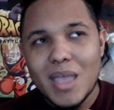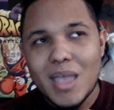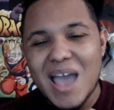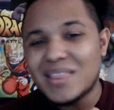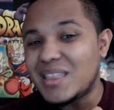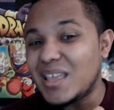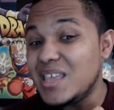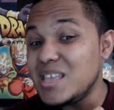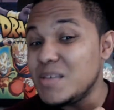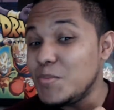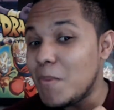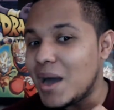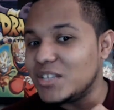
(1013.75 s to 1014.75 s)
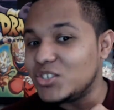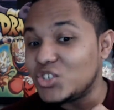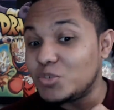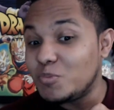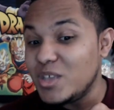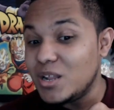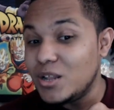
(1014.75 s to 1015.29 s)
I think he might
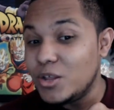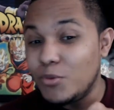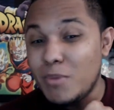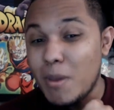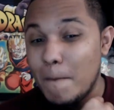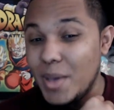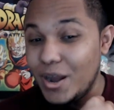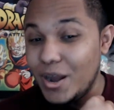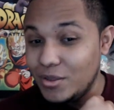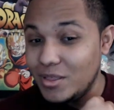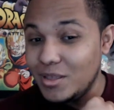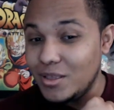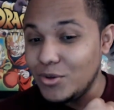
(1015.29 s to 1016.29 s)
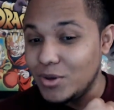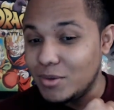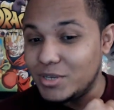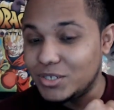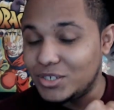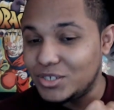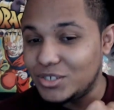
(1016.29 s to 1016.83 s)
just be a little bit better than
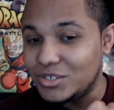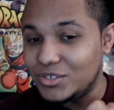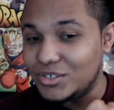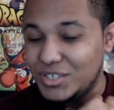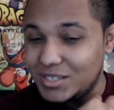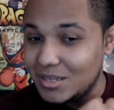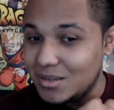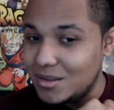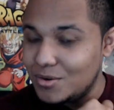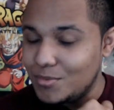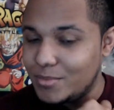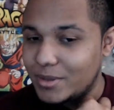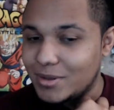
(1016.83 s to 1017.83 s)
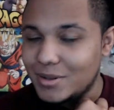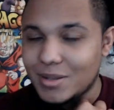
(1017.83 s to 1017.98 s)
Gilgamesh, just a little bit.